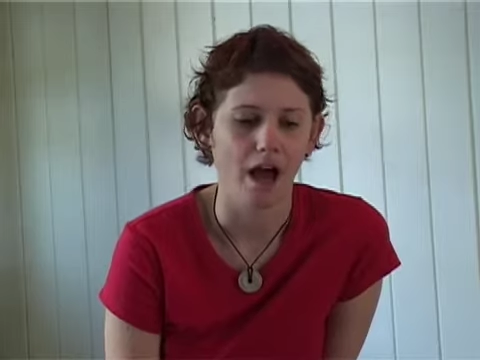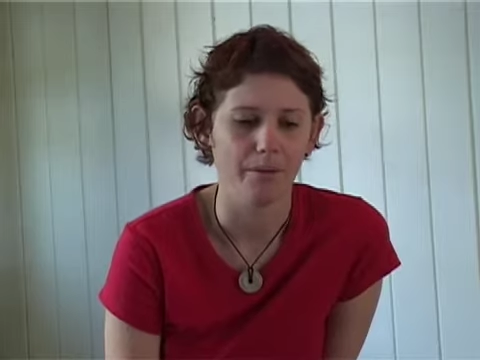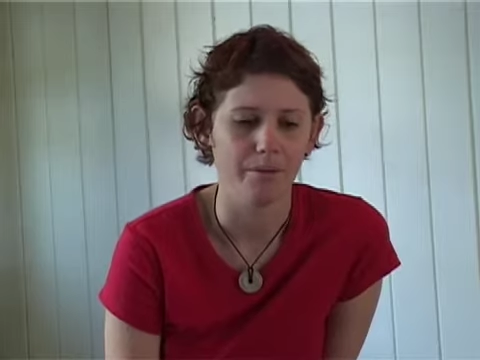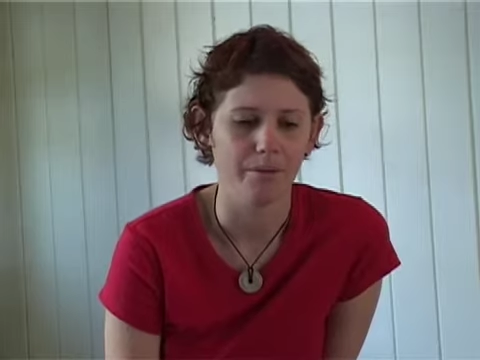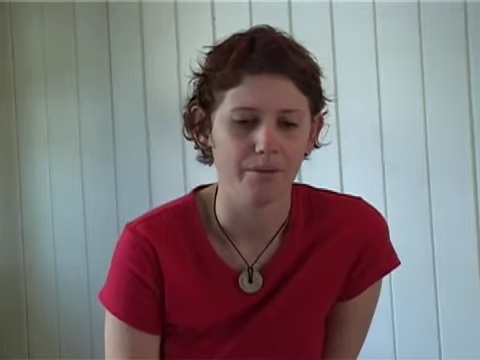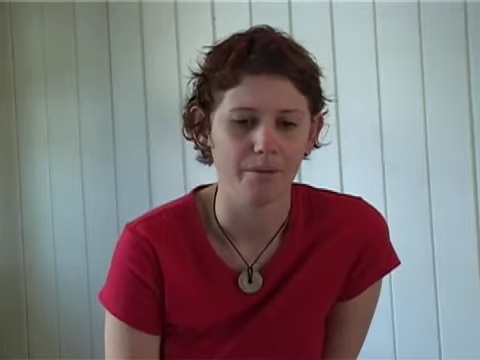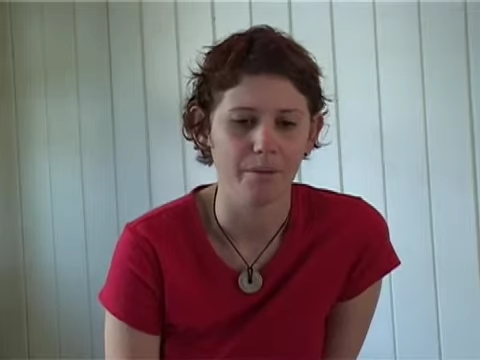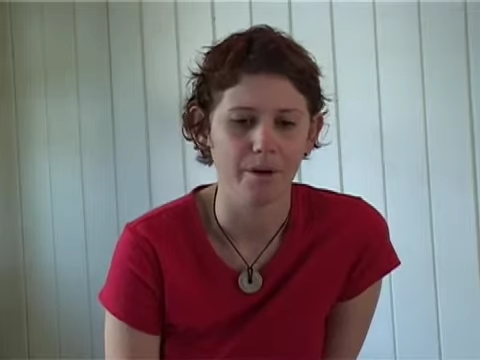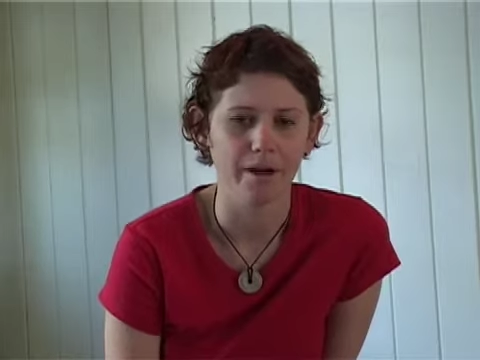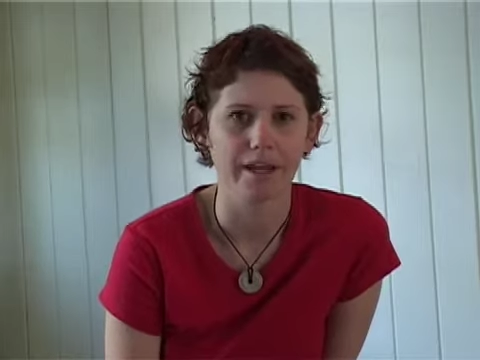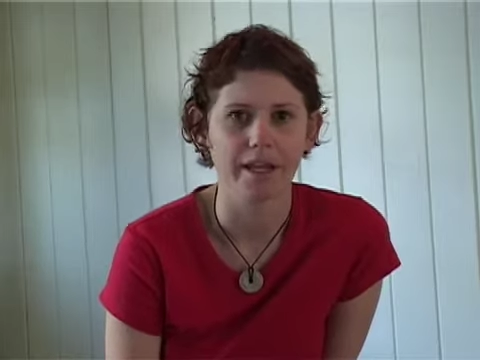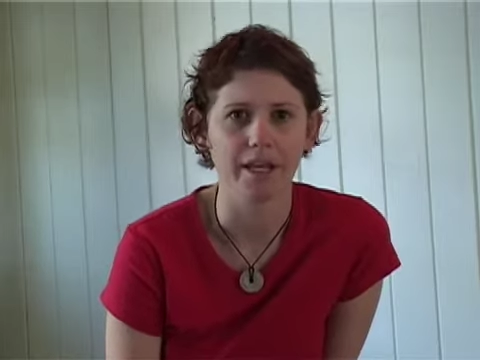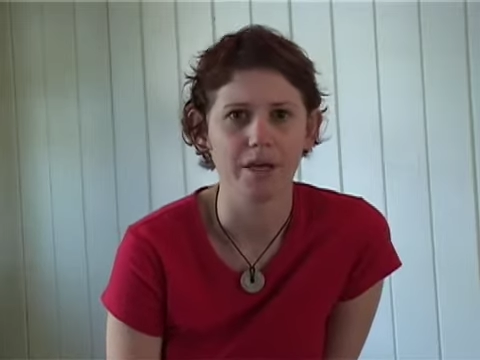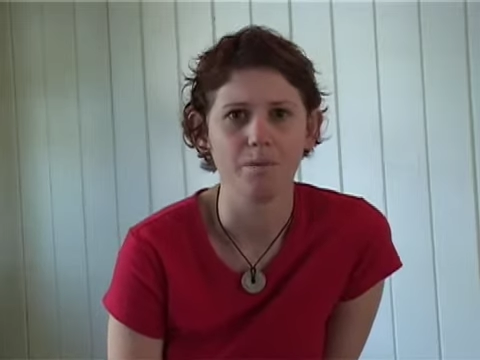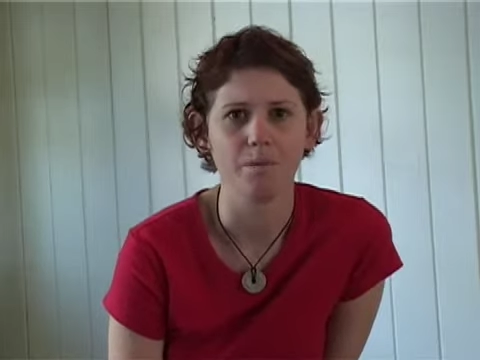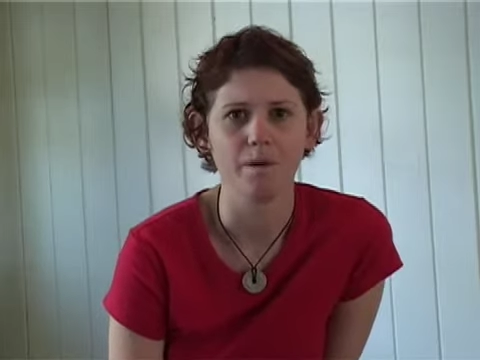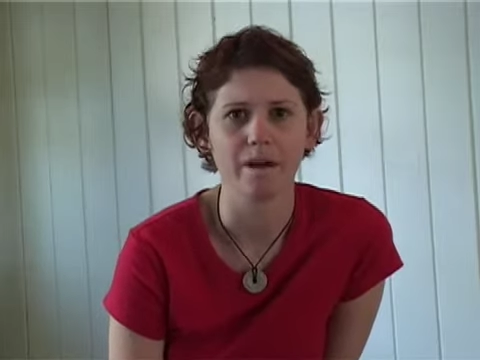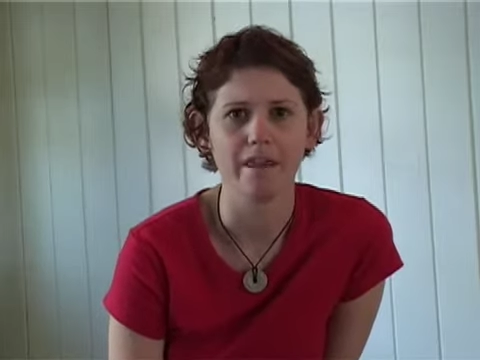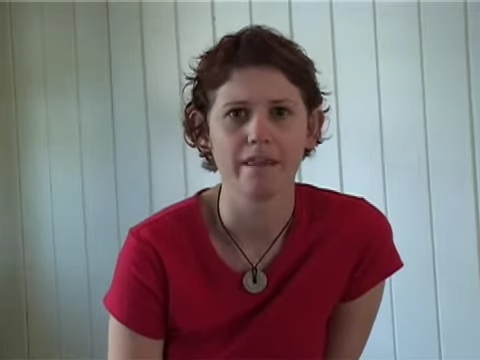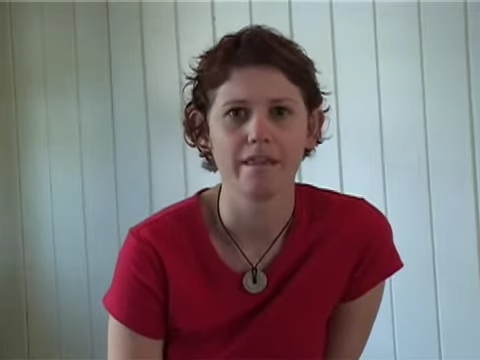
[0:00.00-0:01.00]
I was working
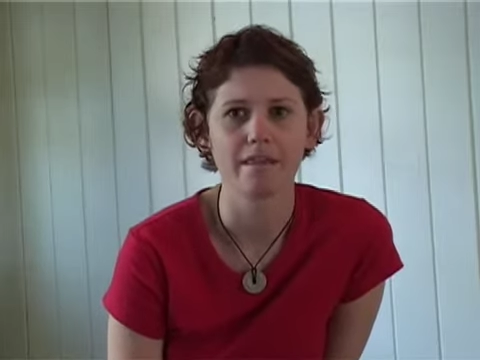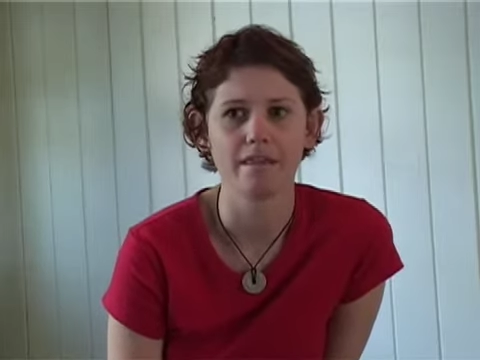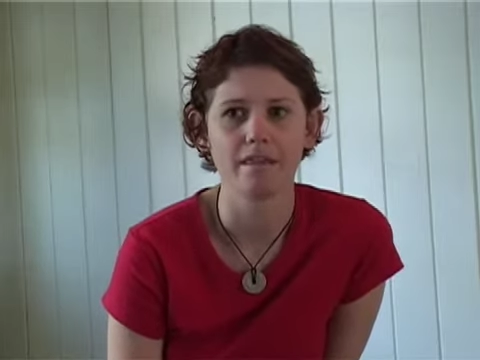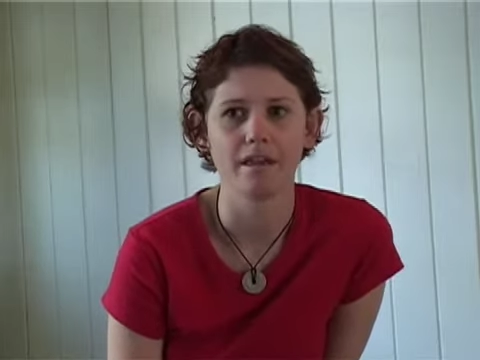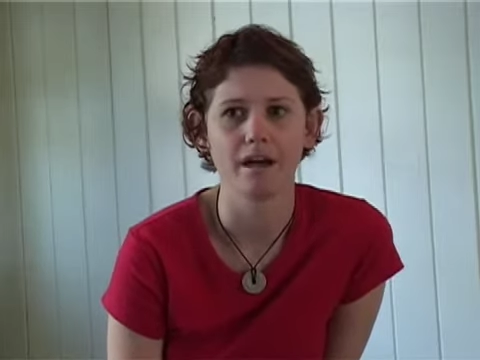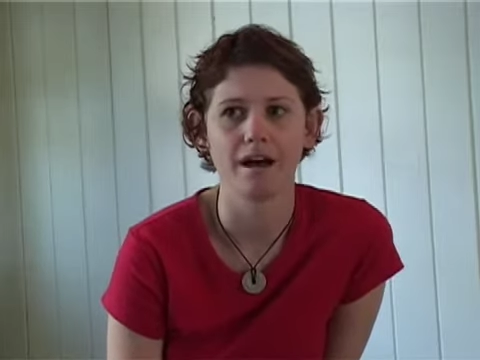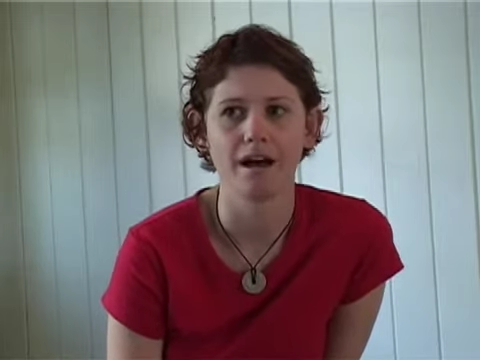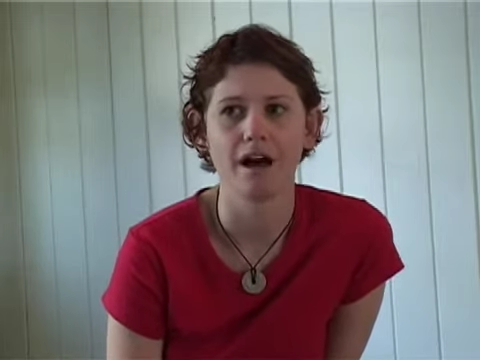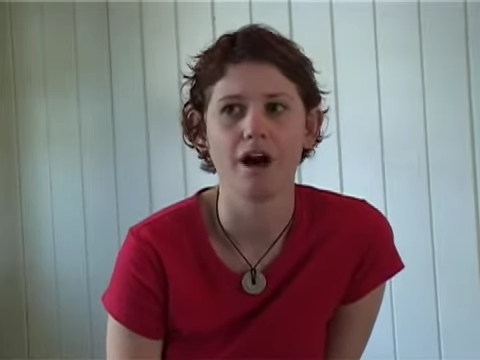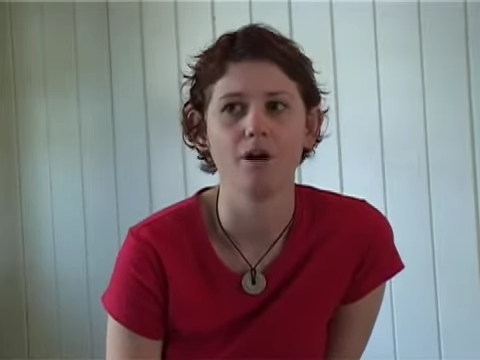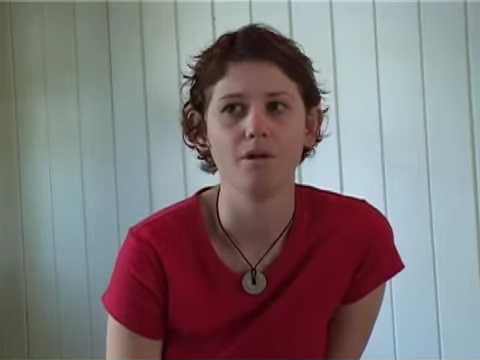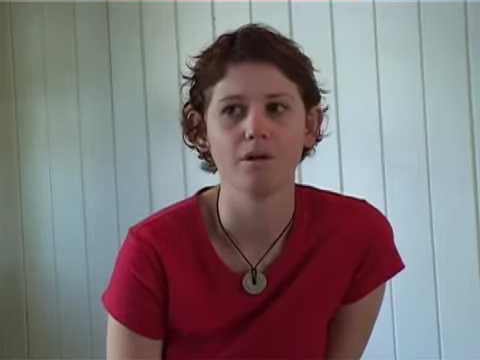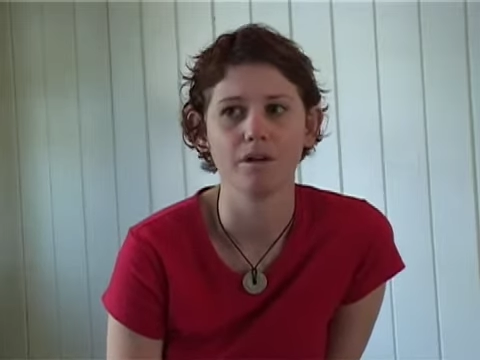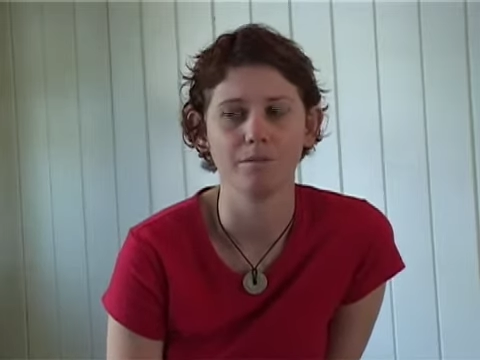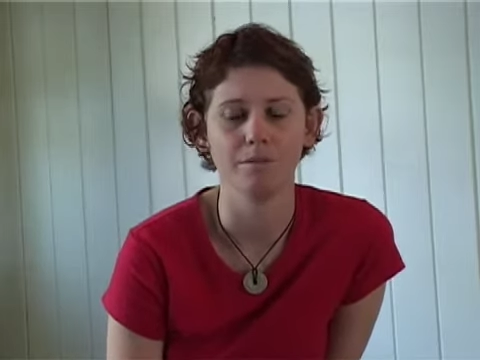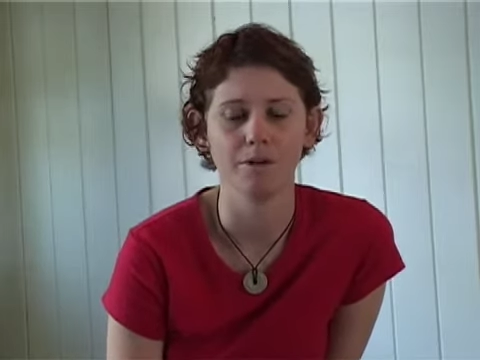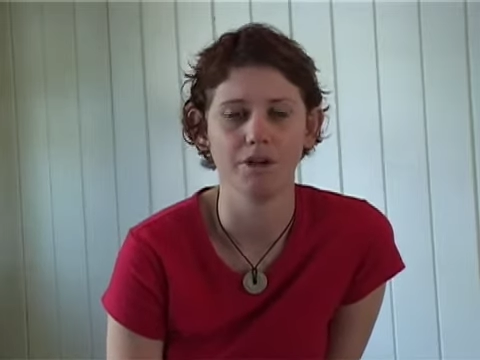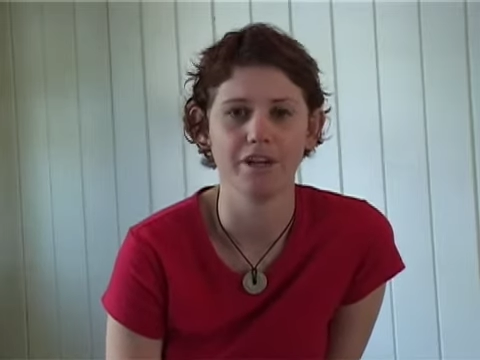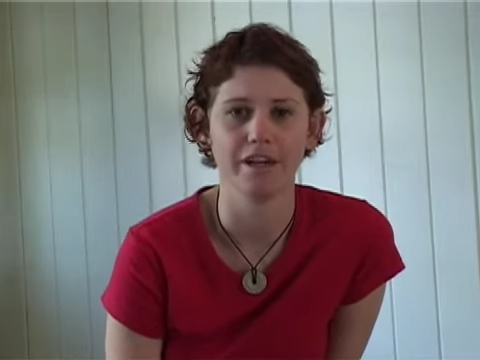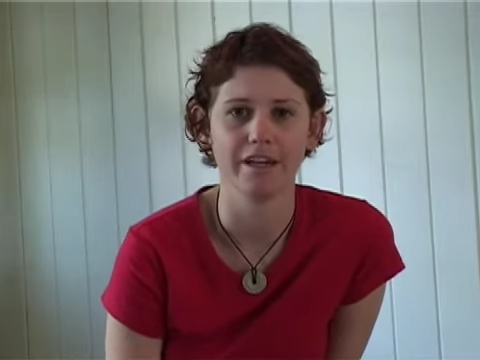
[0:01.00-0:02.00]
with a whole
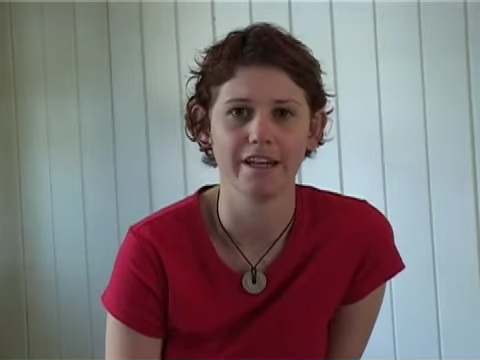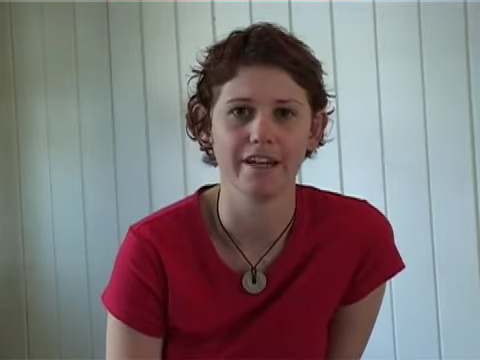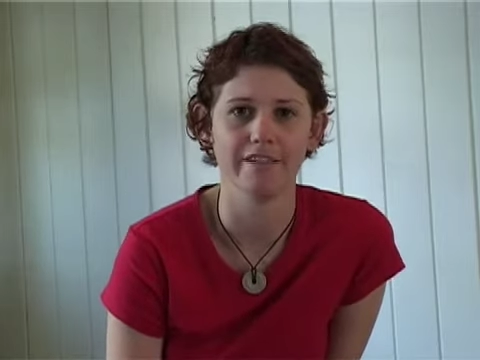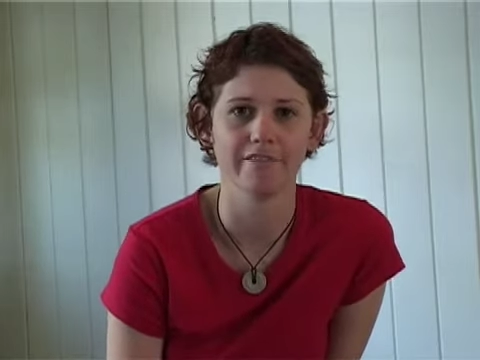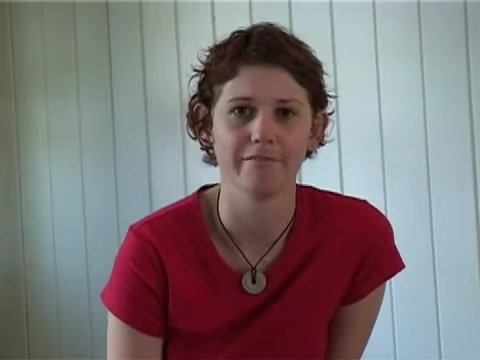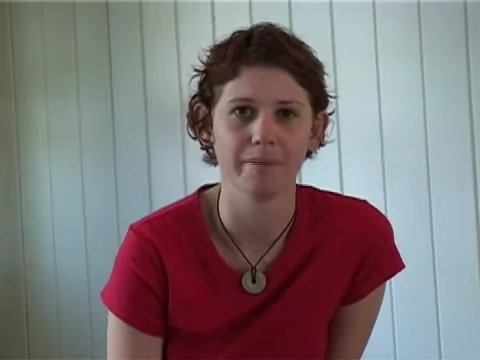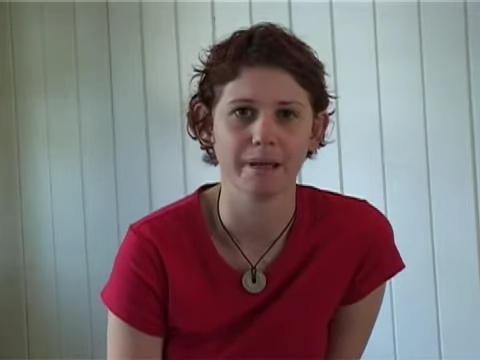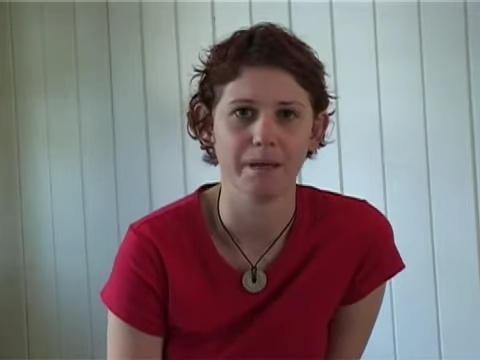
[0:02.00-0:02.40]
community of